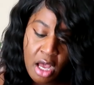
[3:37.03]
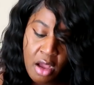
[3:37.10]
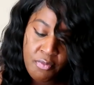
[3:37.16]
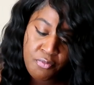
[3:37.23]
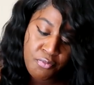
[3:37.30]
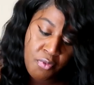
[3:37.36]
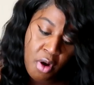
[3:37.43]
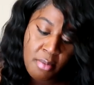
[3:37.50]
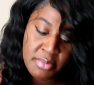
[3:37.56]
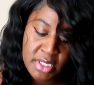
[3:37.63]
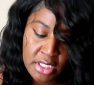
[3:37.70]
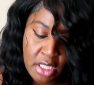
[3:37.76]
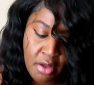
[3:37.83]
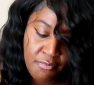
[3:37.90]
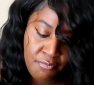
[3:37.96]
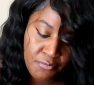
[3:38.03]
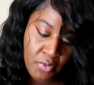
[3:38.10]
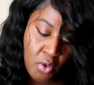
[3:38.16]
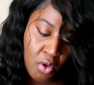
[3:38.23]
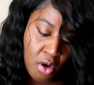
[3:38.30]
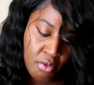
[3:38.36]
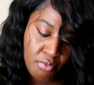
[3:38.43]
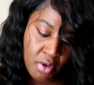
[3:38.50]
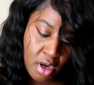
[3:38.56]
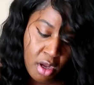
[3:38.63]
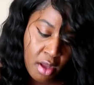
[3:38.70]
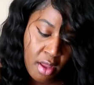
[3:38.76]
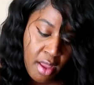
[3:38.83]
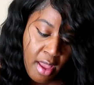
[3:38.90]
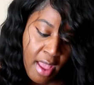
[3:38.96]
up from
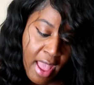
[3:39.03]
sephora